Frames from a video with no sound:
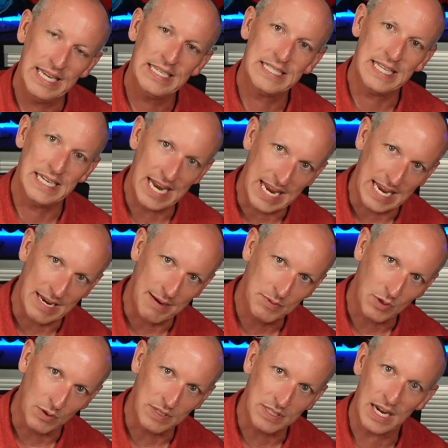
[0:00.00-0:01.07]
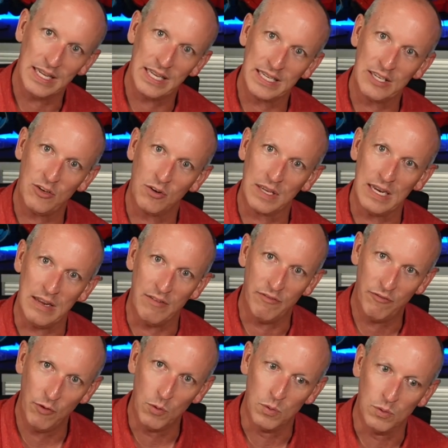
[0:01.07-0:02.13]
name. So it's not like you're getting
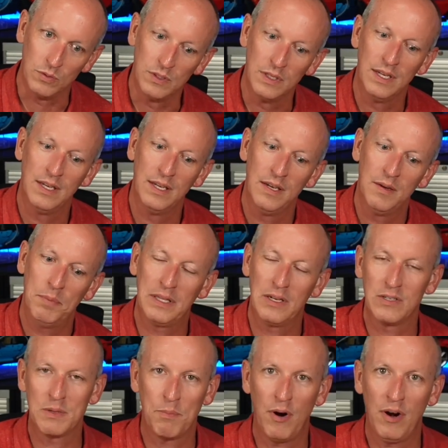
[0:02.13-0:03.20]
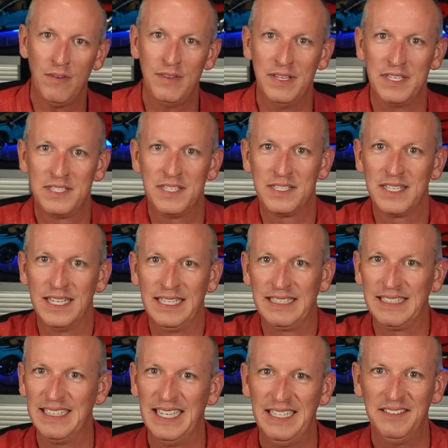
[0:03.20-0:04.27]
fooled. But there's a part of it that's just like,
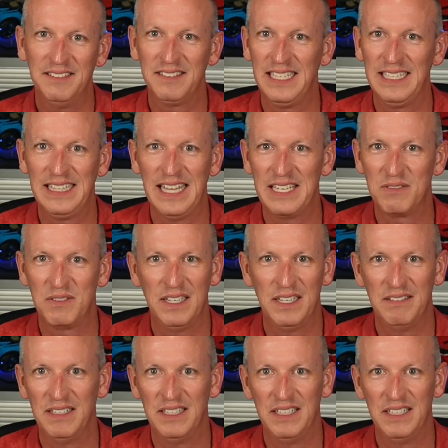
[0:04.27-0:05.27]
I don't think that's what I really